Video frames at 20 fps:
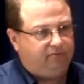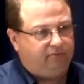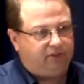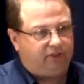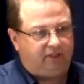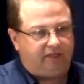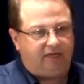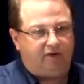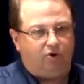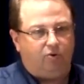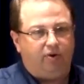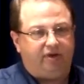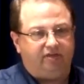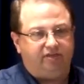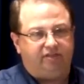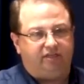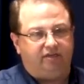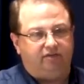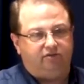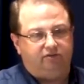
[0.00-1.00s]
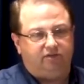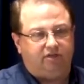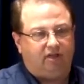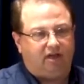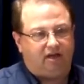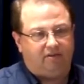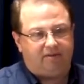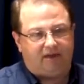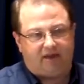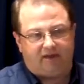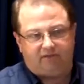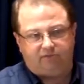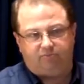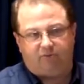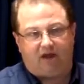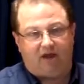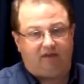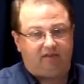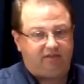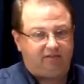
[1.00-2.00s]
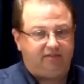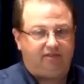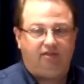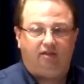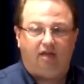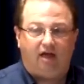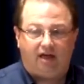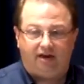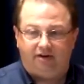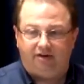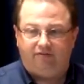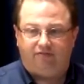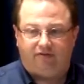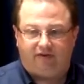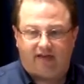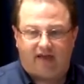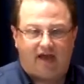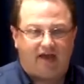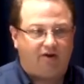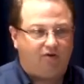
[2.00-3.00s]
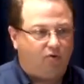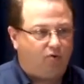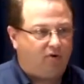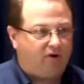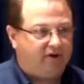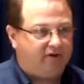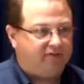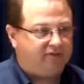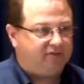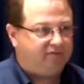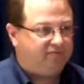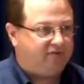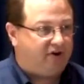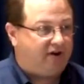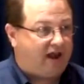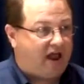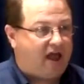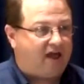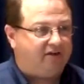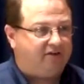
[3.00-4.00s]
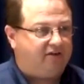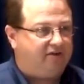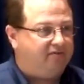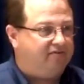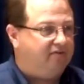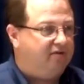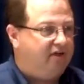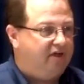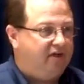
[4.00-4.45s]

Toledo Week Signals Club has pilots in a lot of different categories, very active.